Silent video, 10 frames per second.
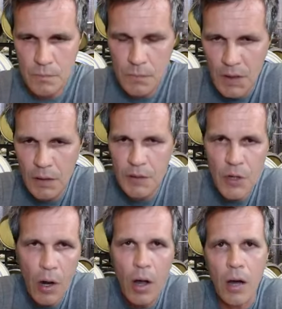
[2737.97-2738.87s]
it's
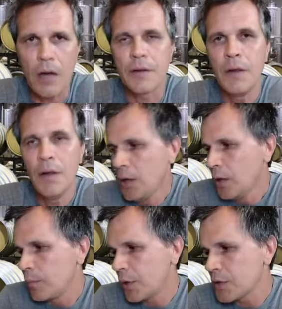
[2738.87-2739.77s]
hard
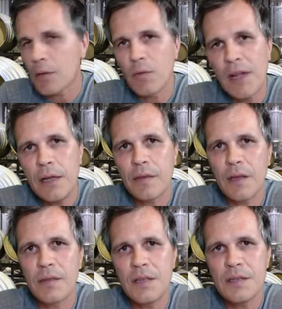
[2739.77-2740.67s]
because I really
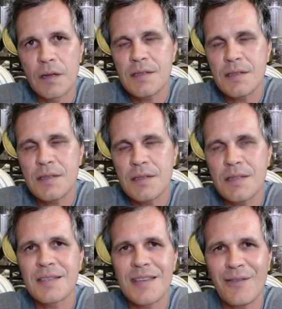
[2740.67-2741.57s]
think these 19s
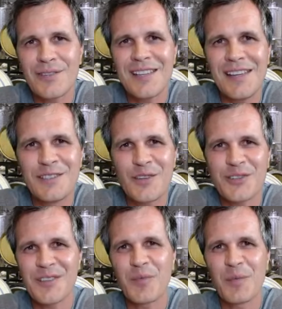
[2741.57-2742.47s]
and 17s are
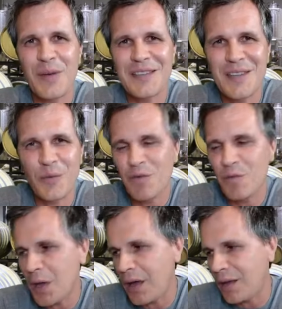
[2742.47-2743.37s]
some of the best that we've
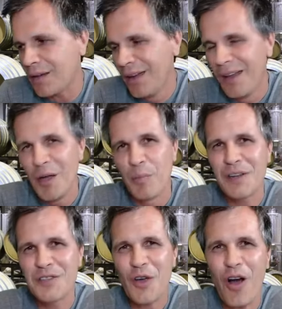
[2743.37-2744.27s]
made, but
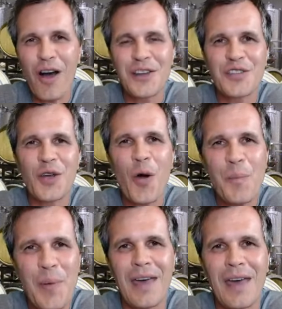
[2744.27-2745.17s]
it's hard to
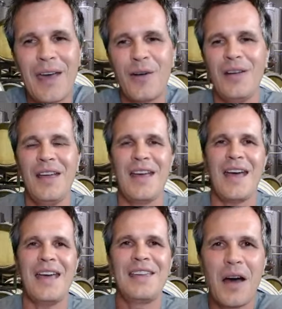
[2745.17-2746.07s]
compare
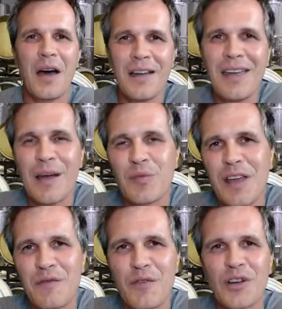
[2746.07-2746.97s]
a young Cabernet
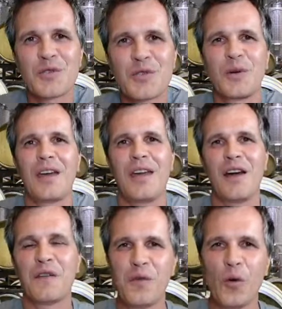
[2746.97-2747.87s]
Franc to a, a
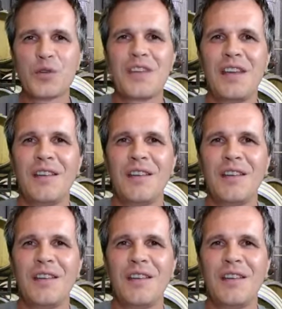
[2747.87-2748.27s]
14